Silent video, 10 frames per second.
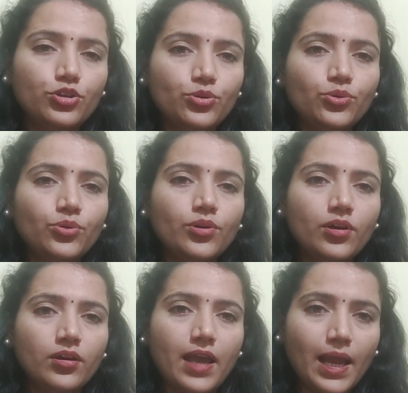to
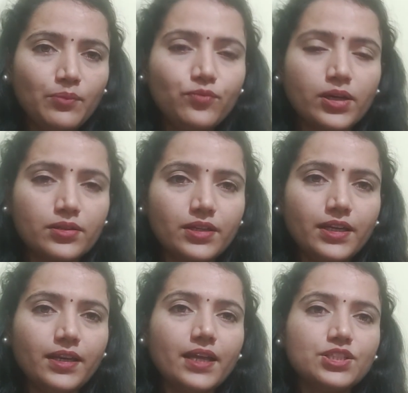help her
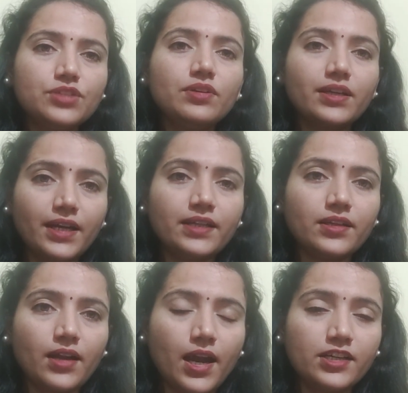in achieving
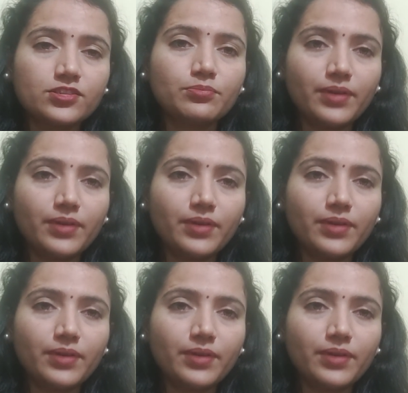greater heights.